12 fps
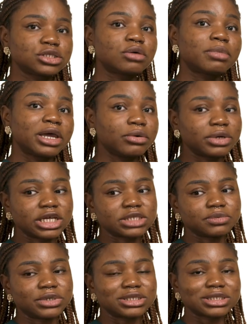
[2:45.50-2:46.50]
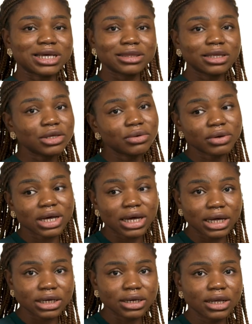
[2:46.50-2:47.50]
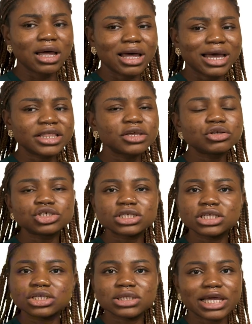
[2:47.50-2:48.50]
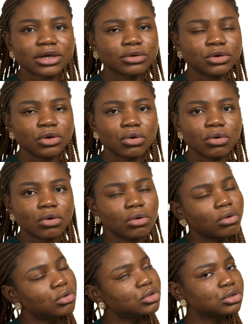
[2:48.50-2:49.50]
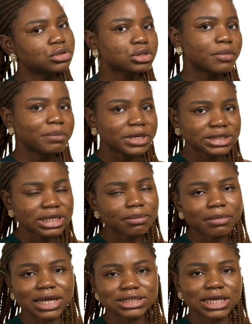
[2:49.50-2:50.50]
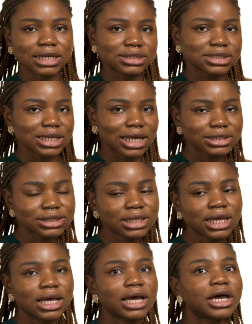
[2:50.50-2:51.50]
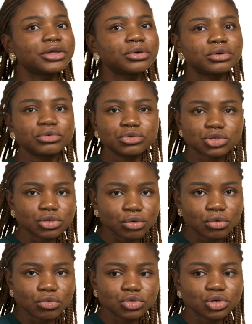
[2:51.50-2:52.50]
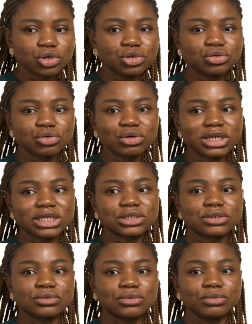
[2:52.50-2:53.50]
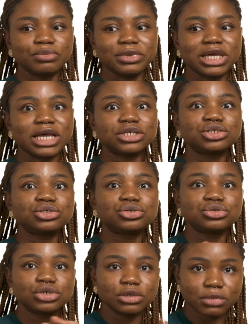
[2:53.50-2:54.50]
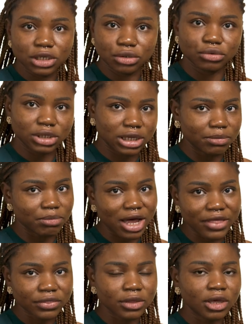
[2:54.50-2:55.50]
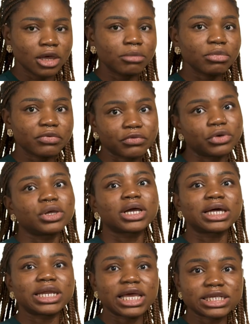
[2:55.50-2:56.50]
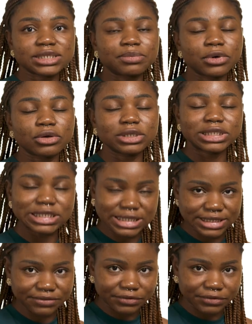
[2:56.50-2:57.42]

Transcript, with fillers: Based on my own experience, I think you can. I think you just need to like know some basic math and stats and you're good to go. So you do not need to be extremely good in math before you can explore this